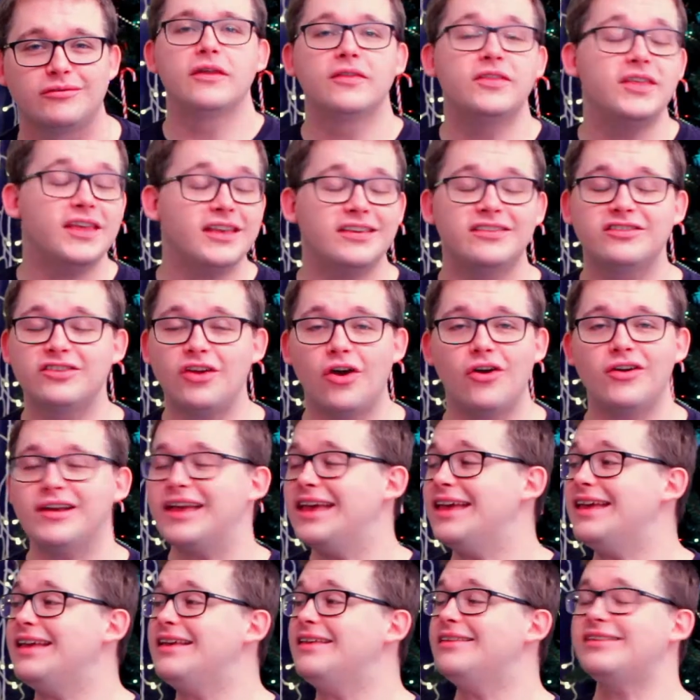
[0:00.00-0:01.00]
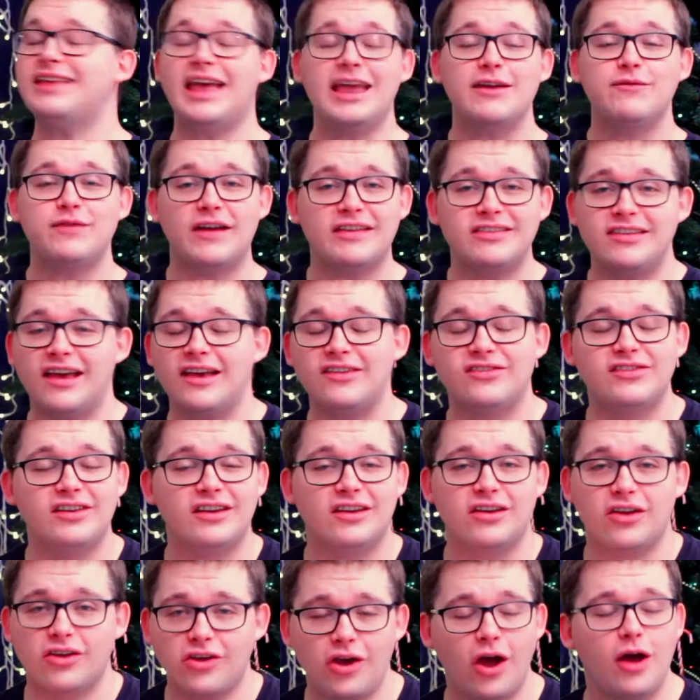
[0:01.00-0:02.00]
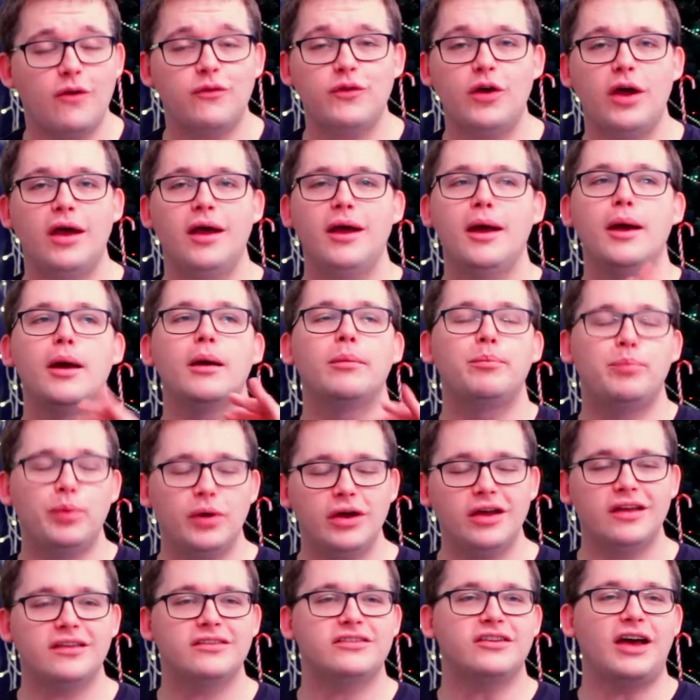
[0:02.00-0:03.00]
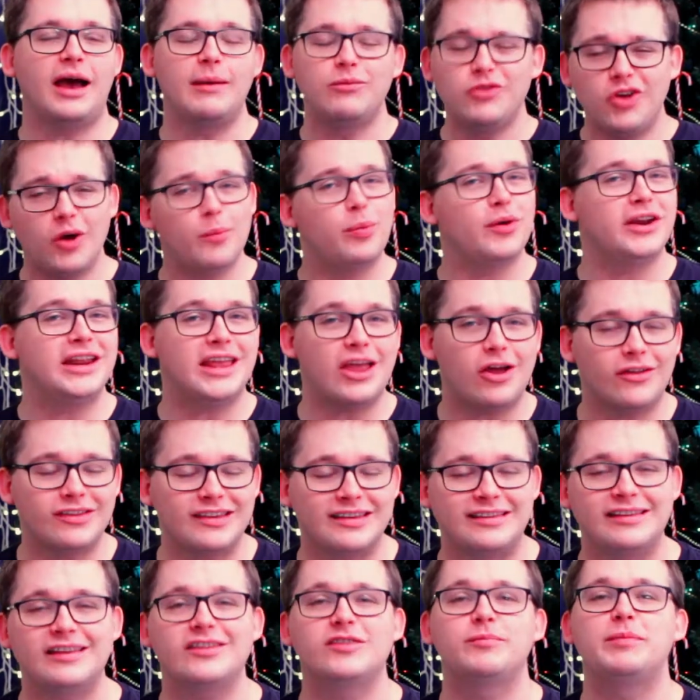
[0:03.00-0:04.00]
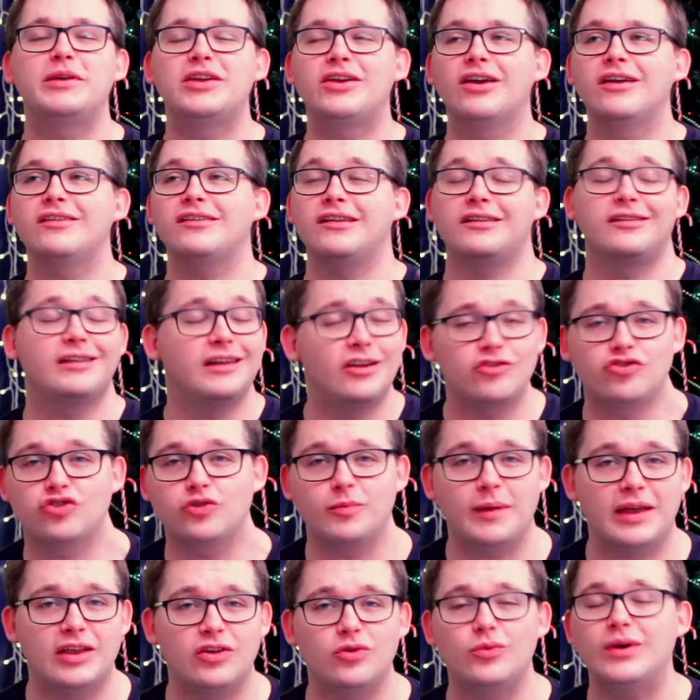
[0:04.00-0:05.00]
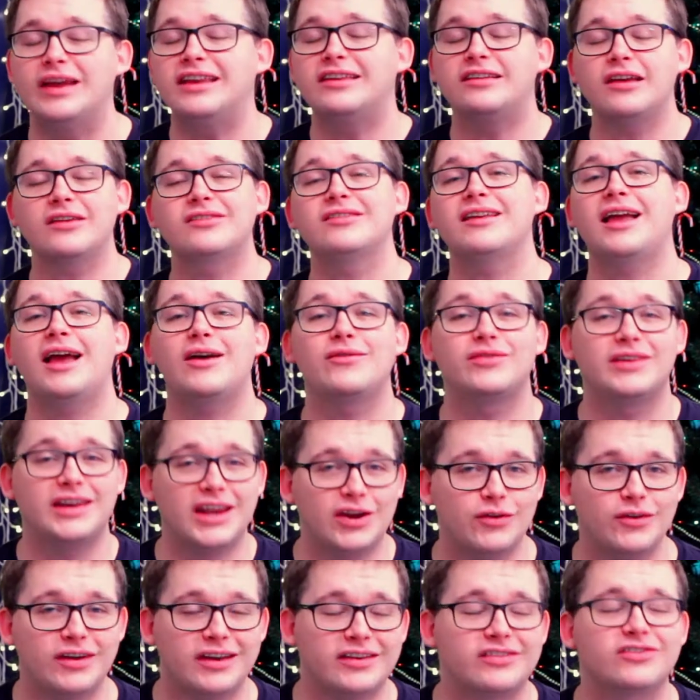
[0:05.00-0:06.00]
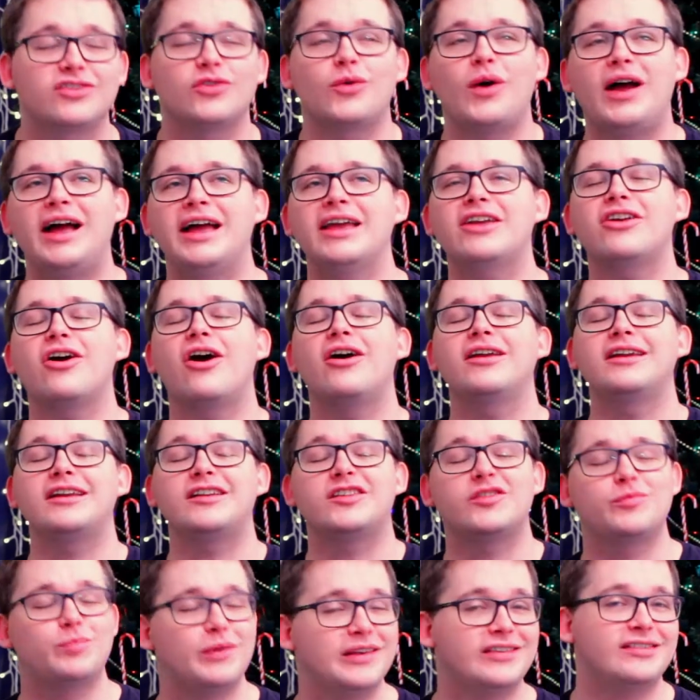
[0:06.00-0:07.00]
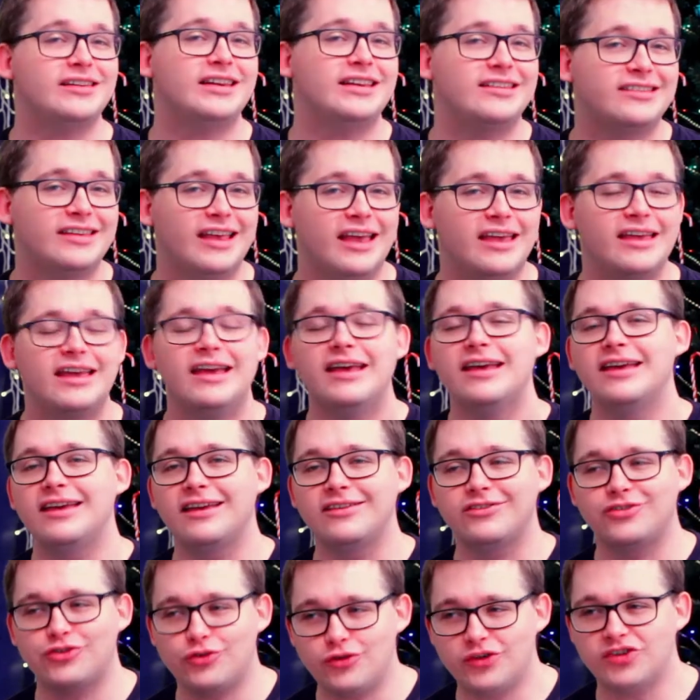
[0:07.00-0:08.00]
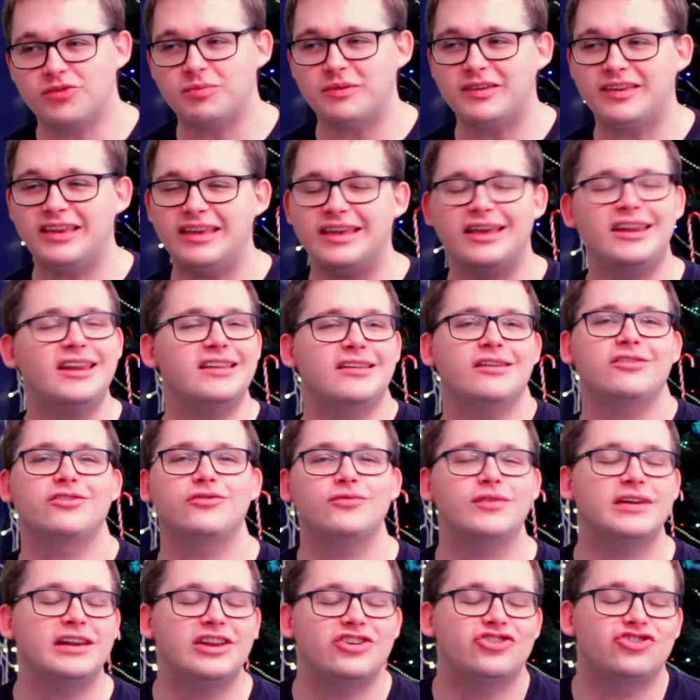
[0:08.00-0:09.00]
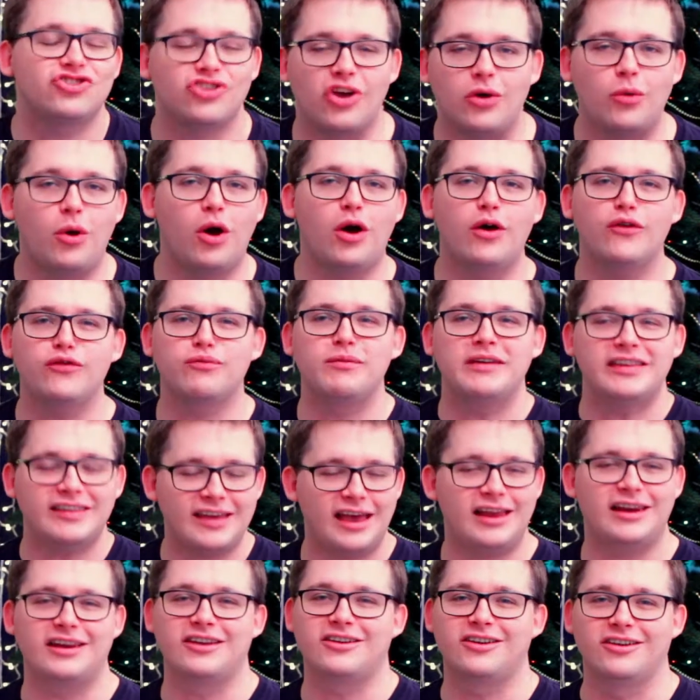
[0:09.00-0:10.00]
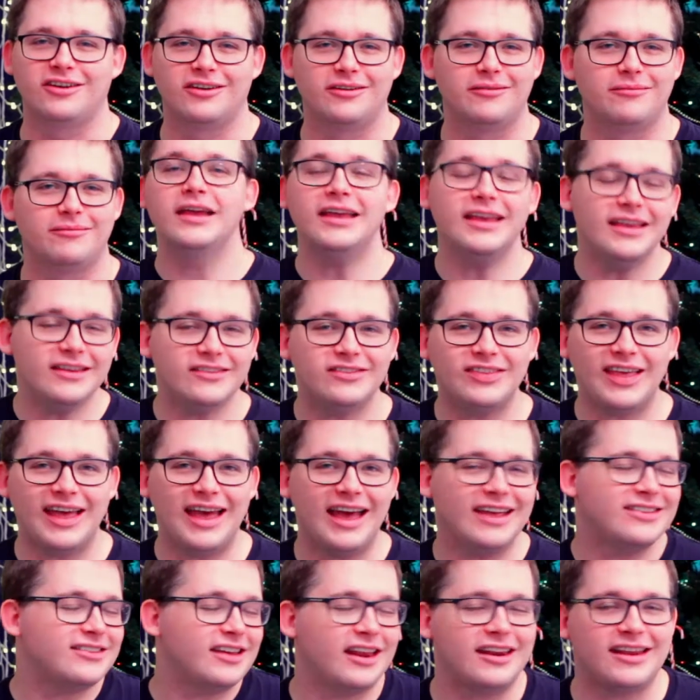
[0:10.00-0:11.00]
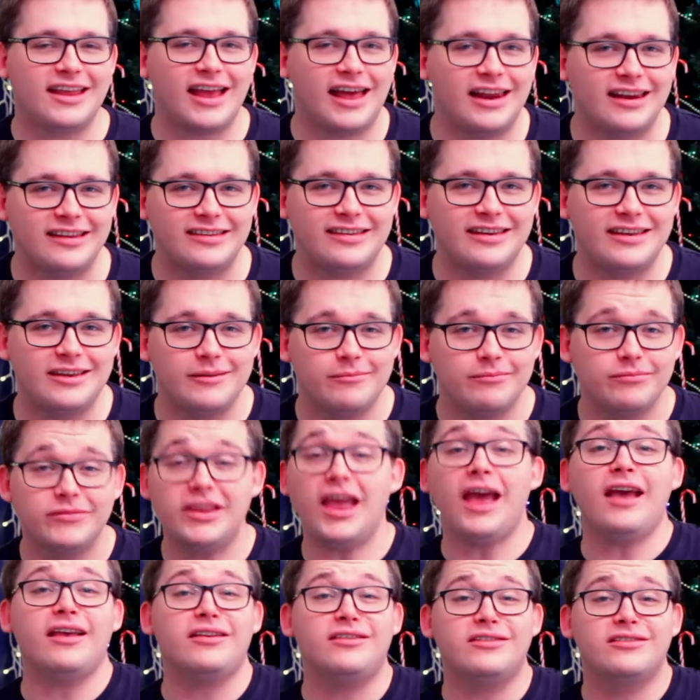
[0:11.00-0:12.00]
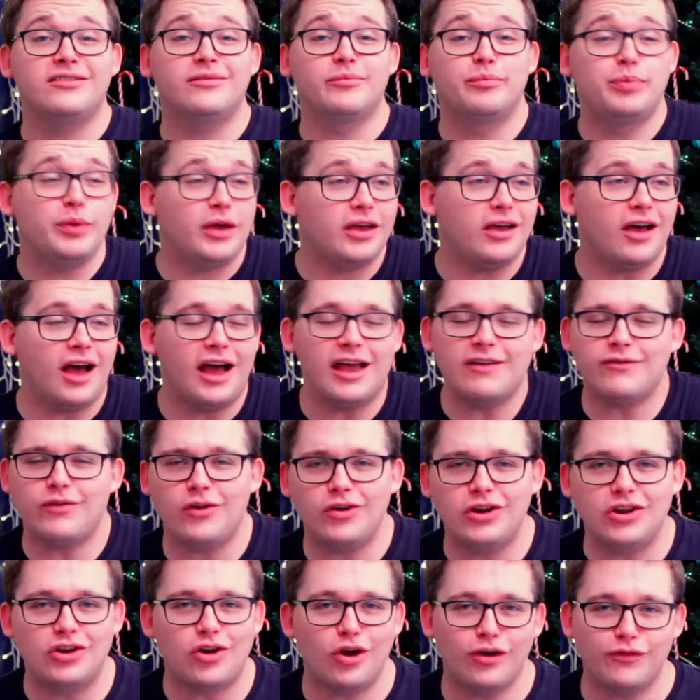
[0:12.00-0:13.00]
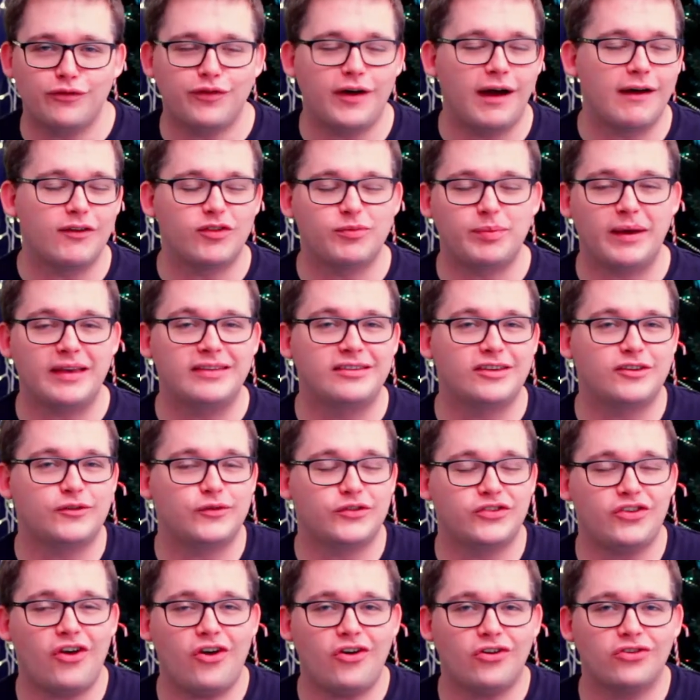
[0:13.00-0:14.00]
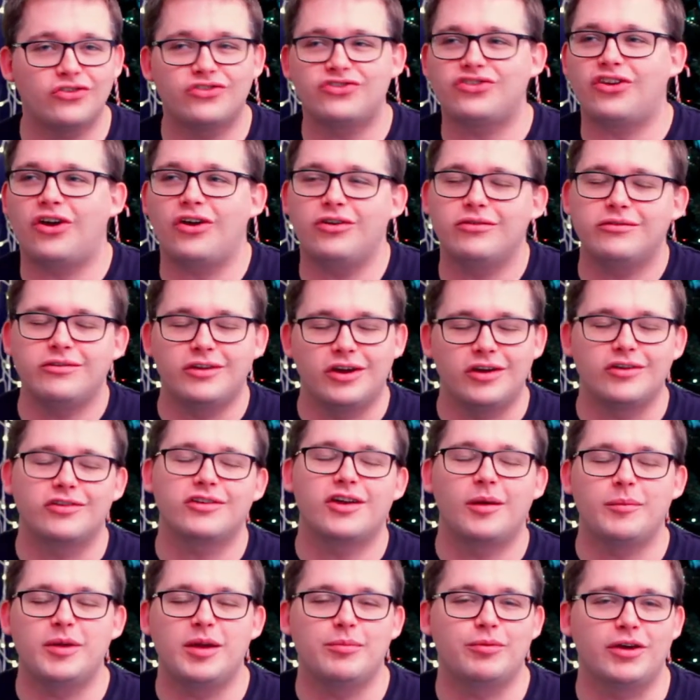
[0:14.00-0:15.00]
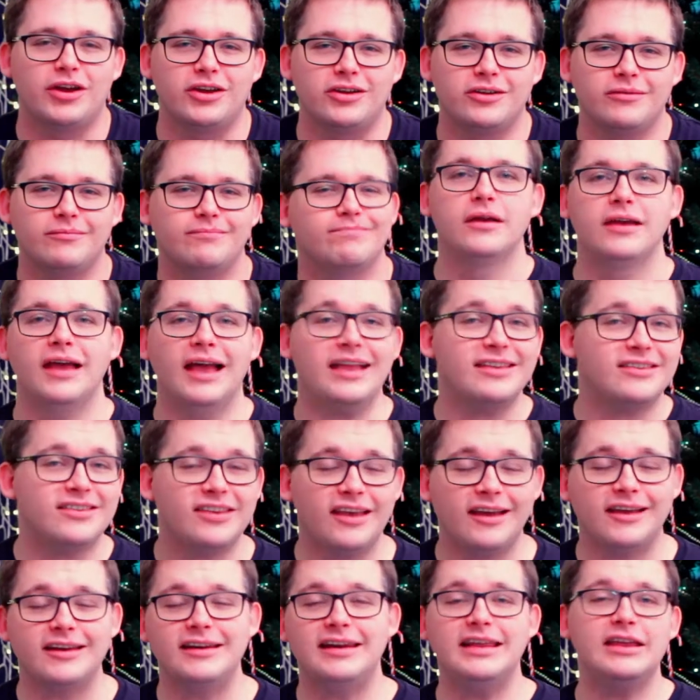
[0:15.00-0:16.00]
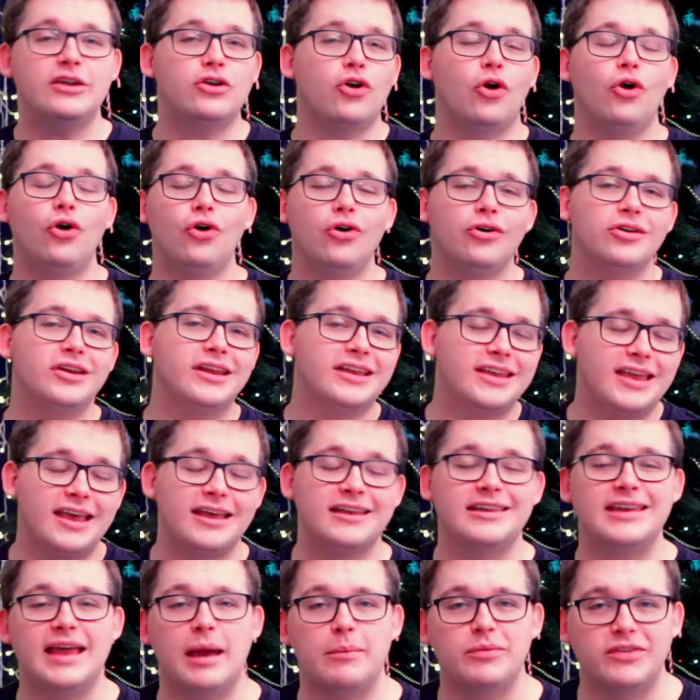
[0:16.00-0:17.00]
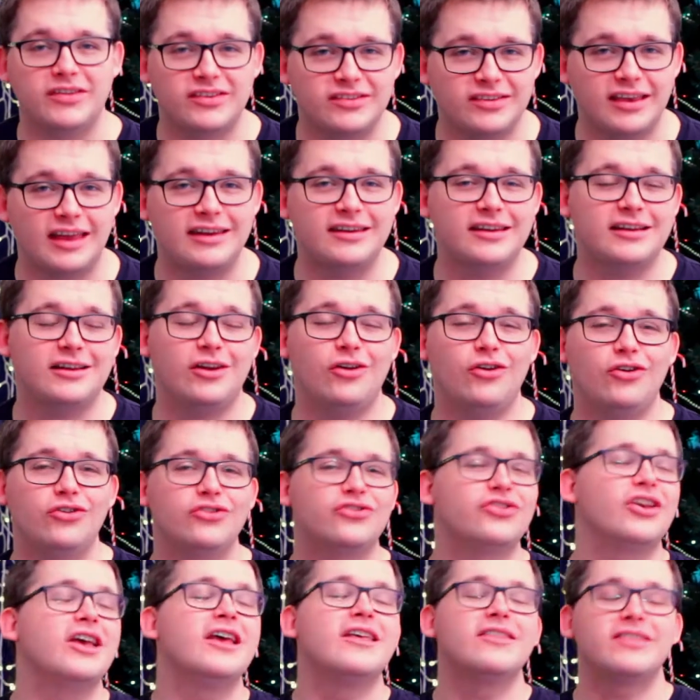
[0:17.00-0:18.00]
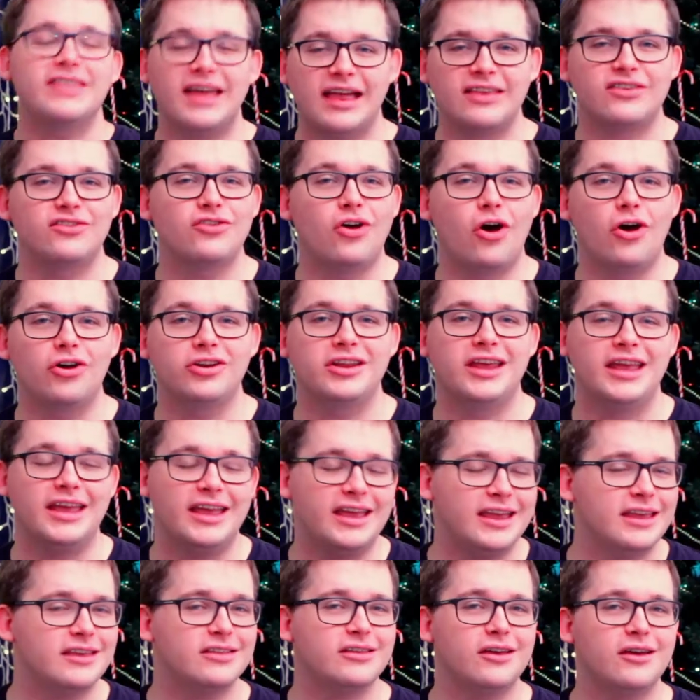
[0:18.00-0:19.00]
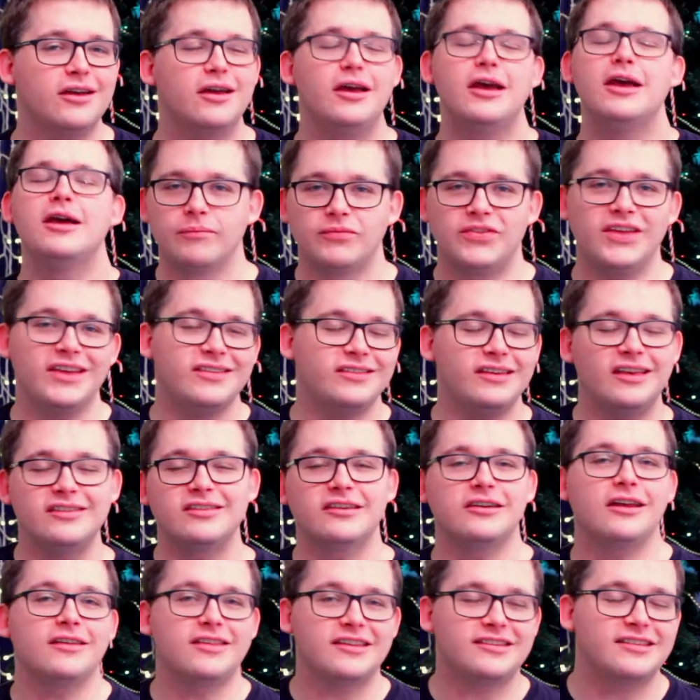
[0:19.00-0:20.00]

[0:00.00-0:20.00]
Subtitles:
This song is a fantastic cover, but I'm not putting it on this list because it's an instrumental, it doesn't have lyrics, so I can't explicitly say it's Christmassy and it doesn't really show off Metallica. Is that a technicality? Yes, but I've only got 5 spaces for songs, so, you know, cut me a break. And secondly, Korn, Kidnap the Santa Claus. That's not on here either. This is another